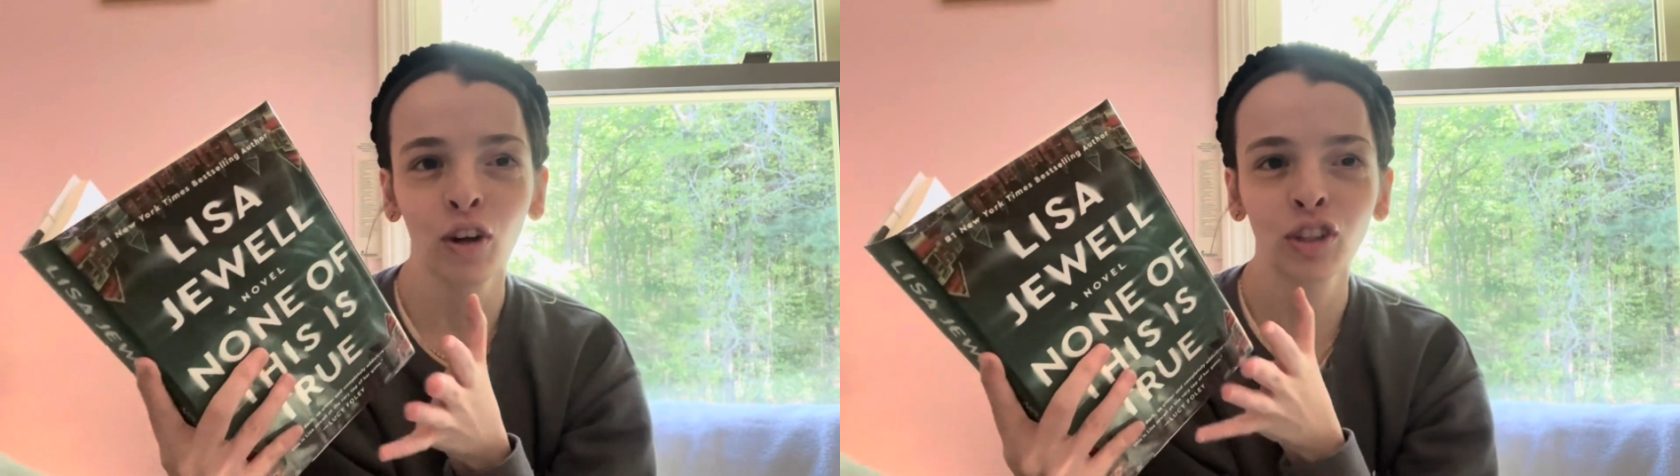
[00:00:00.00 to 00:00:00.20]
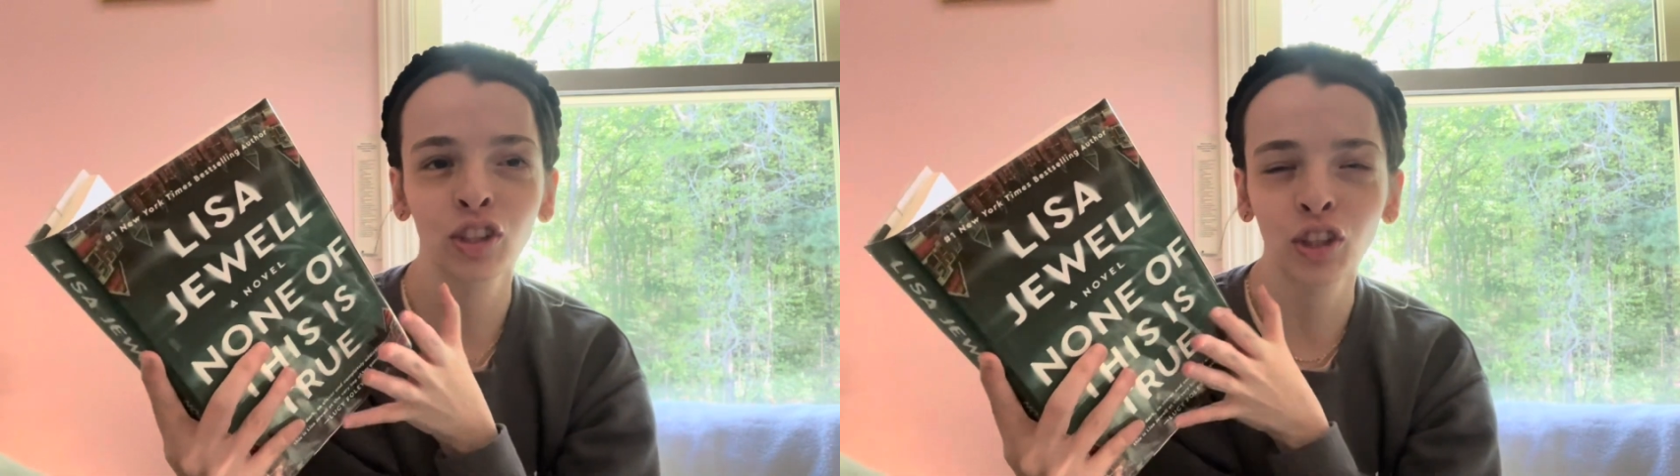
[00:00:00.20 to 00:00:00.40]

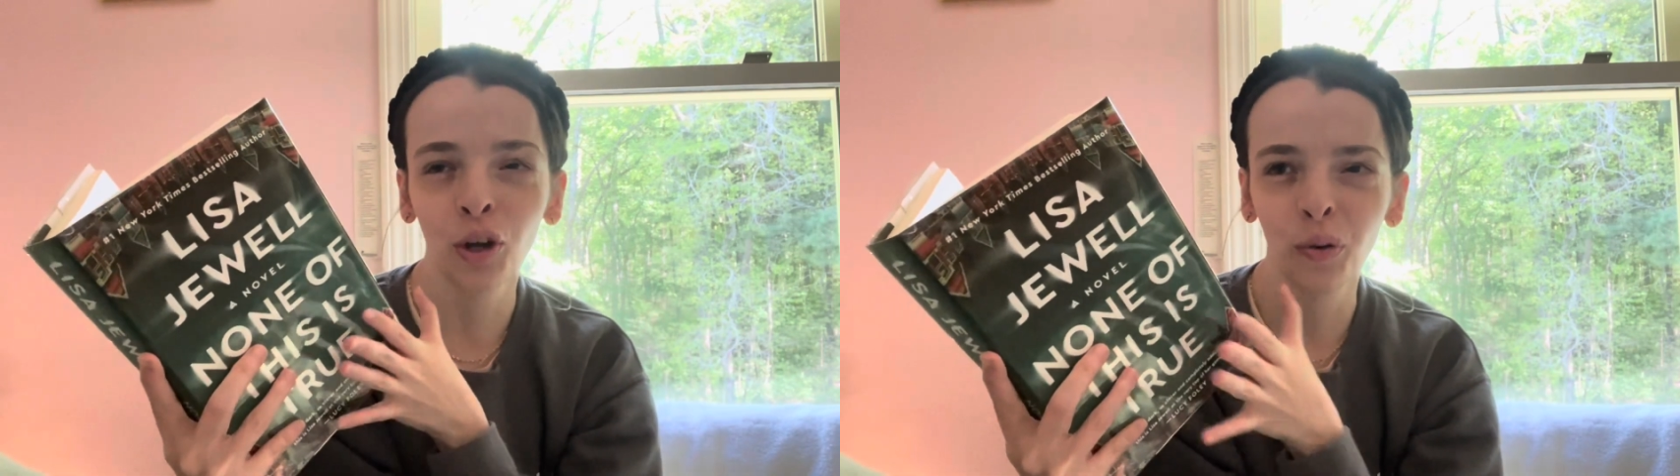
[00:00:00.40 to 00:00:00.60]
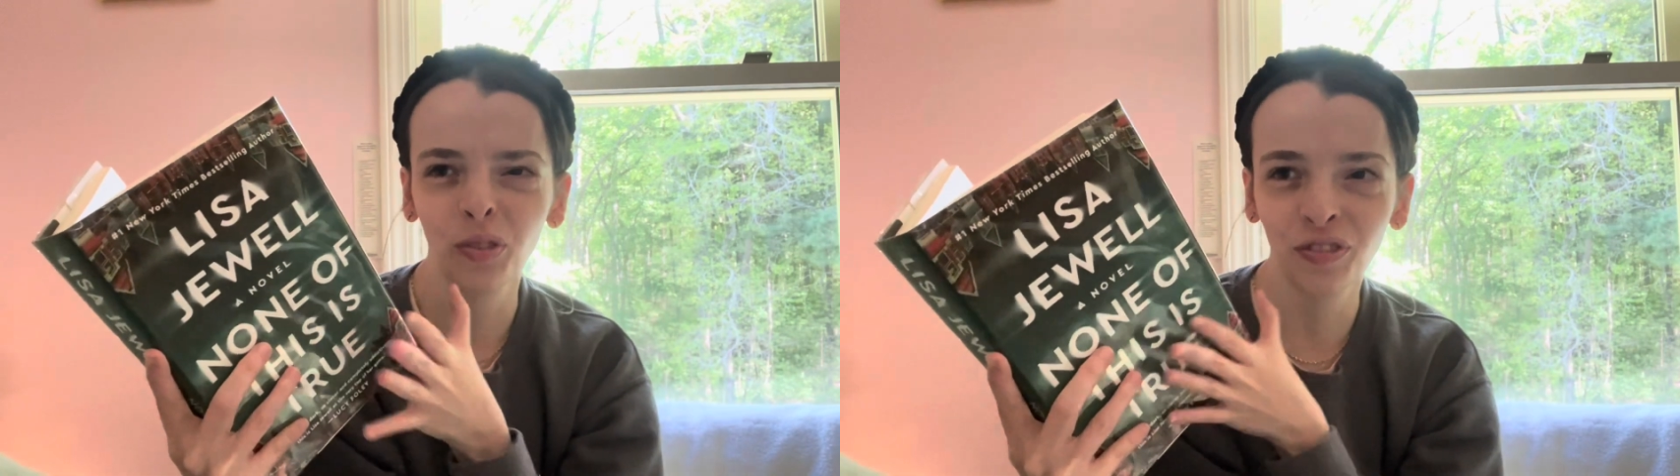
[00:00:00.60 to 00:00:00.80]
are
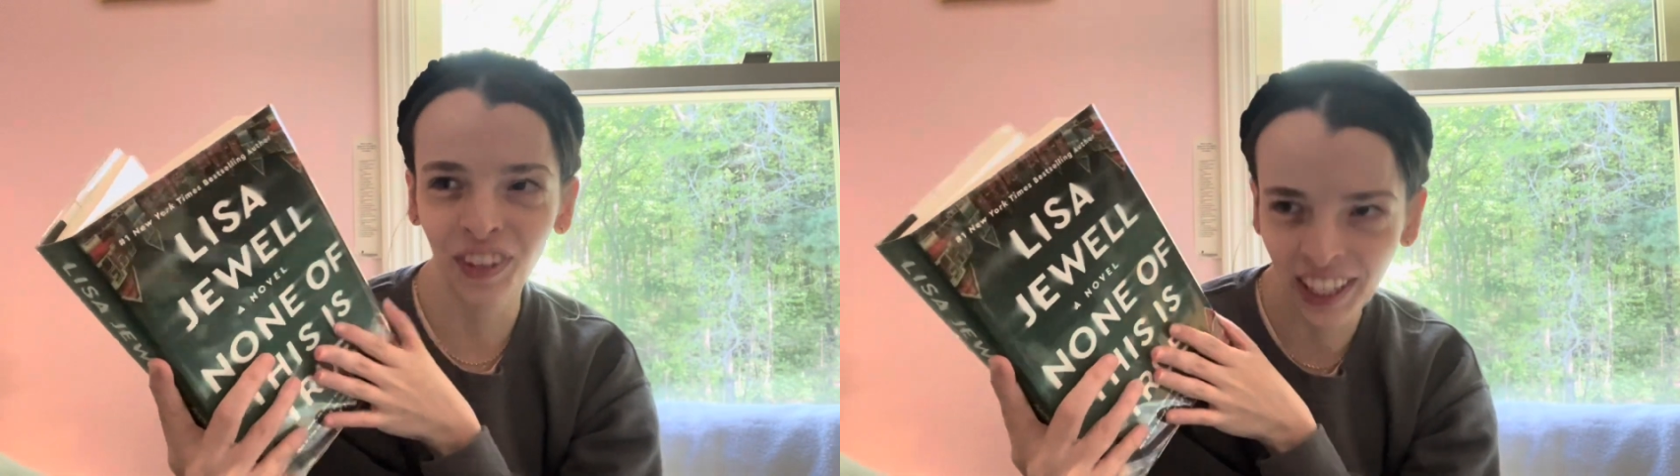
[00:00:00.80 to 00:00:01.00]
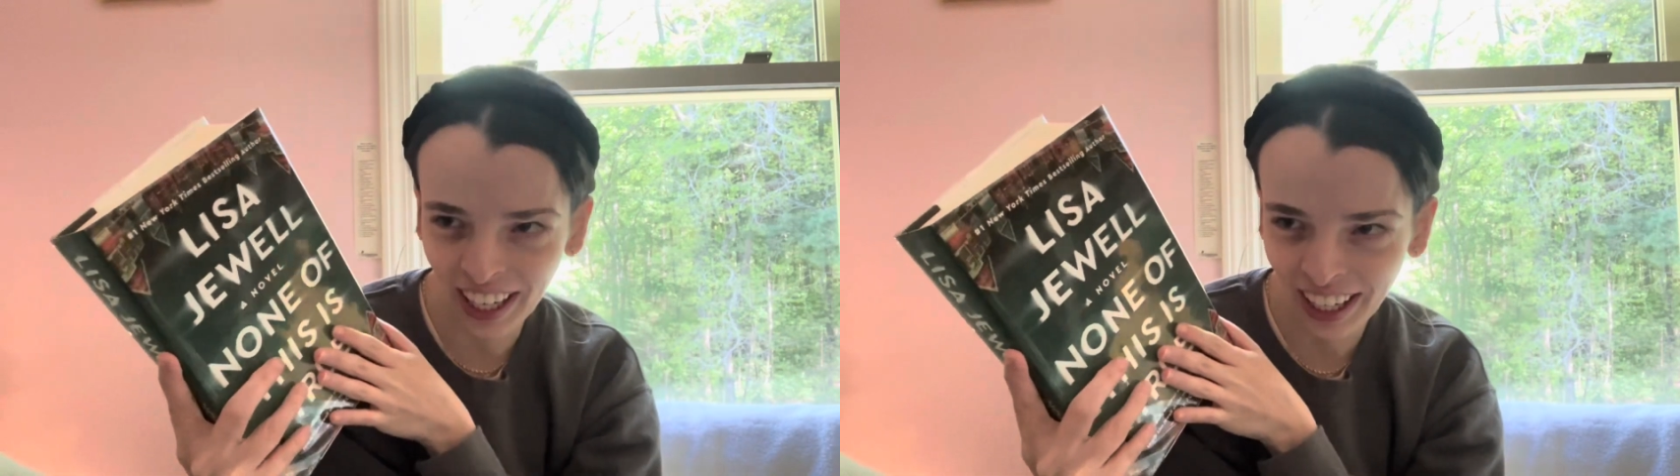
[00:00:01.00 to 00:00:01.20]
so
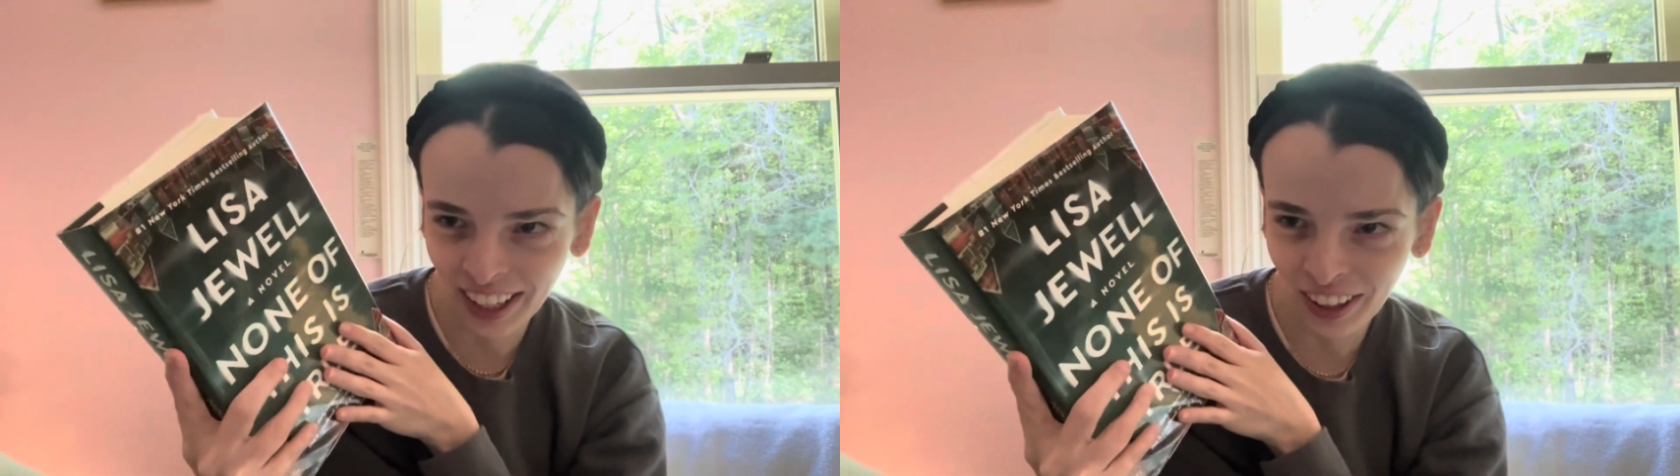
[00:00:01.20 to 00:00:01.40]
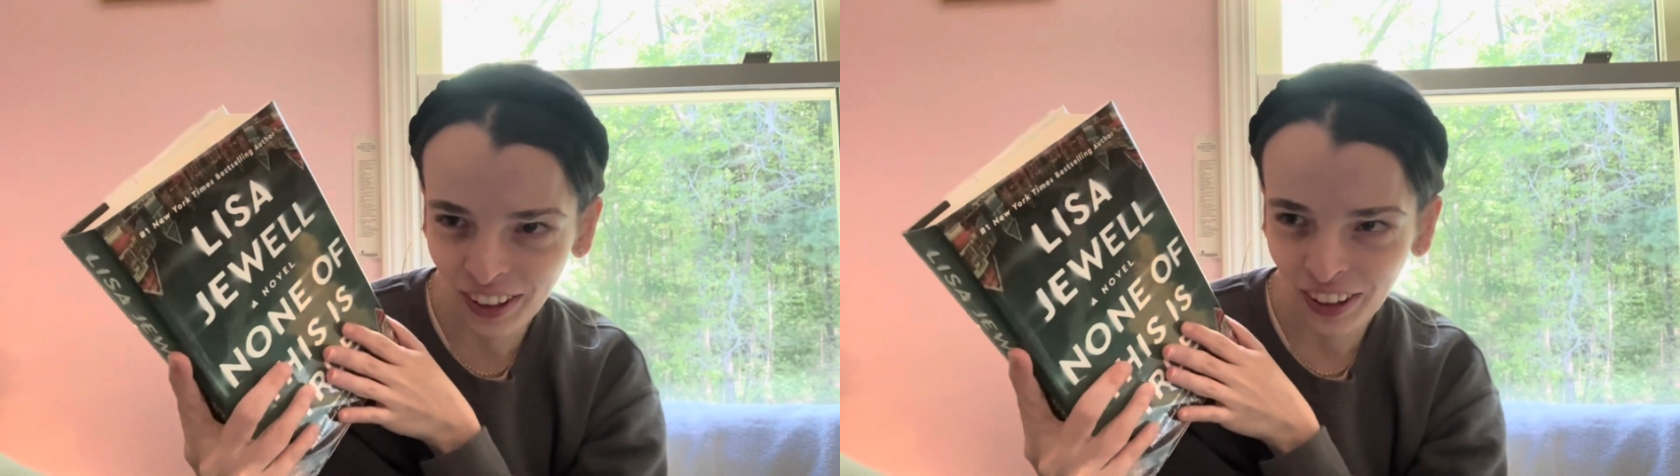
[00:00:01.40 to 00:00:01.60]
fitting